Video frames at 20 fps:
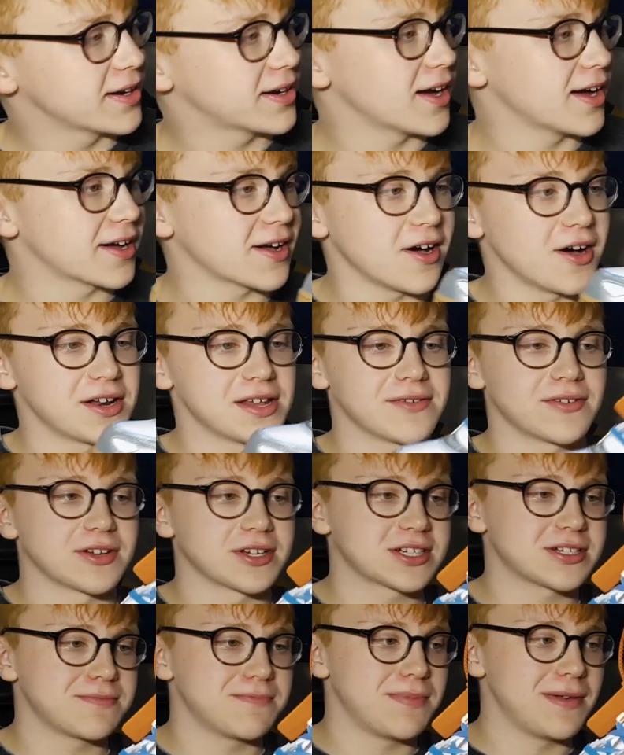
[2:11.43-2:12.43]
can't even
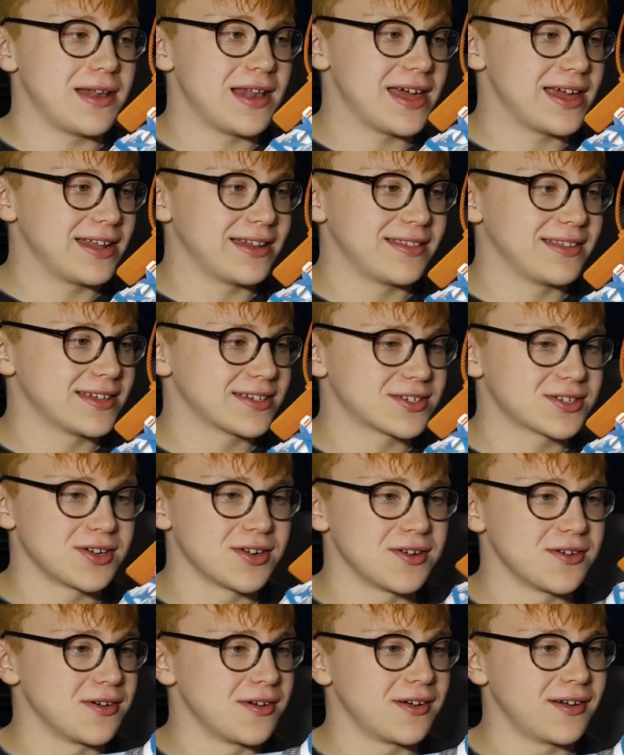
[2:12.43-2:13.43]
explain this
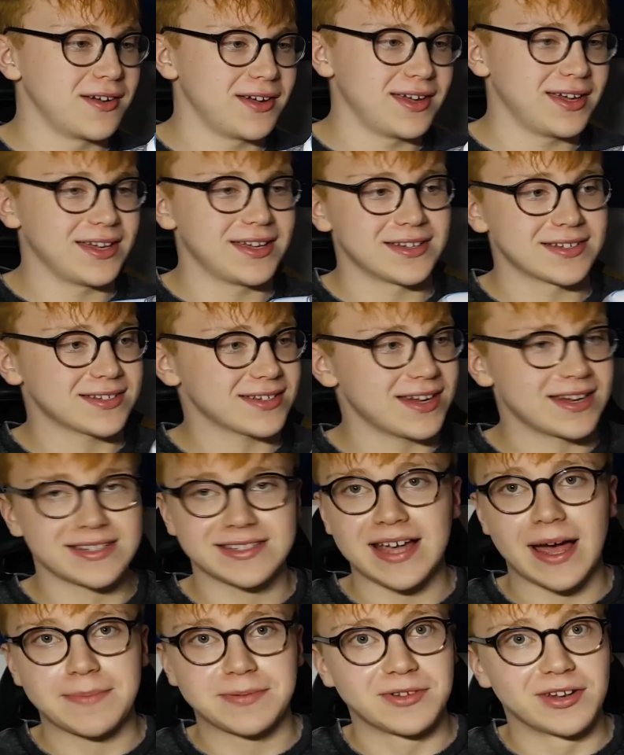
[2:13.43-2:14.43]
shoe.
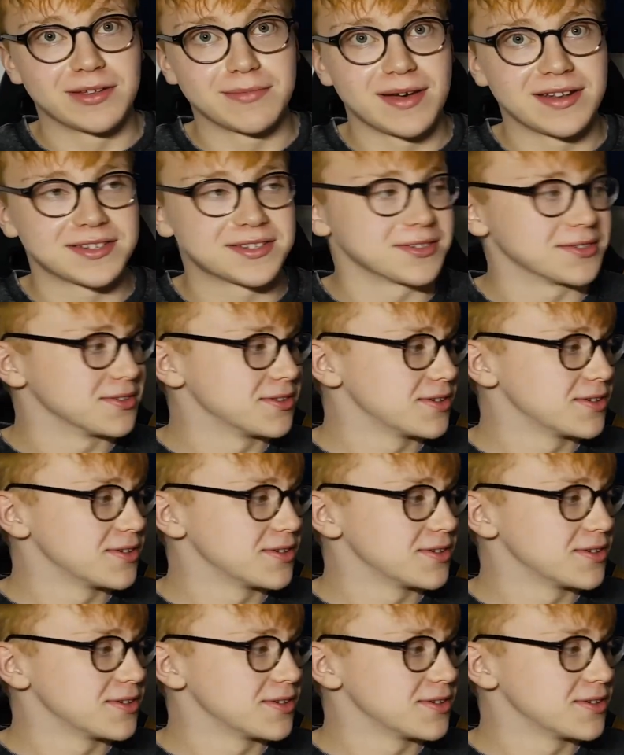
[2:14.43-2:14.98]
It's absolutely mental.